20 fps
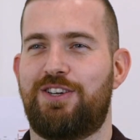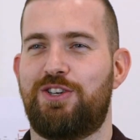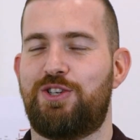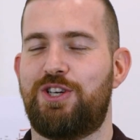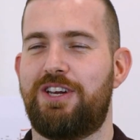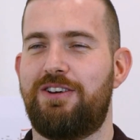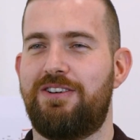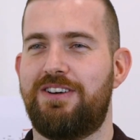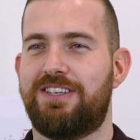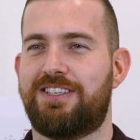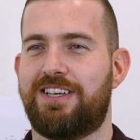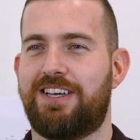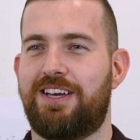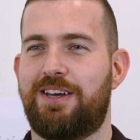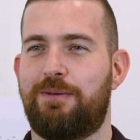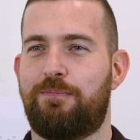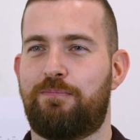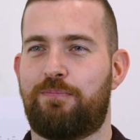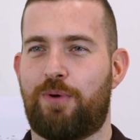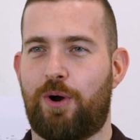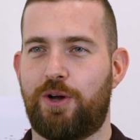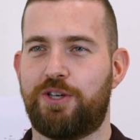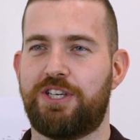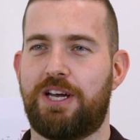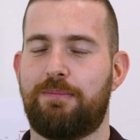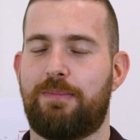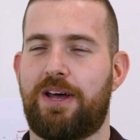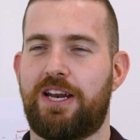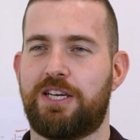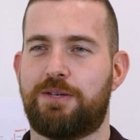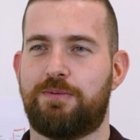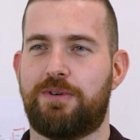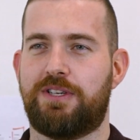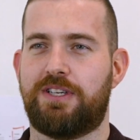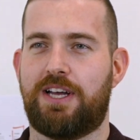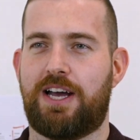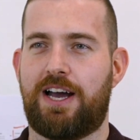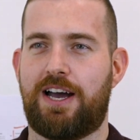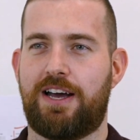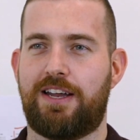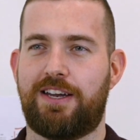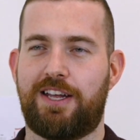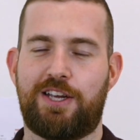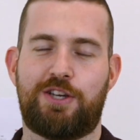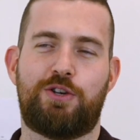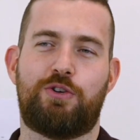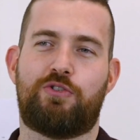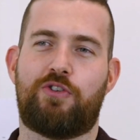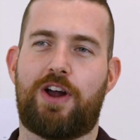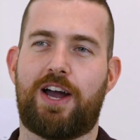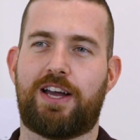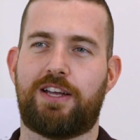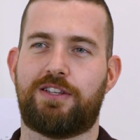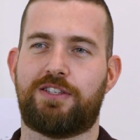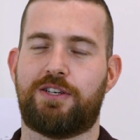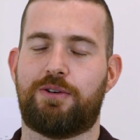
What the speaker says: Jira is a project management and issue tracking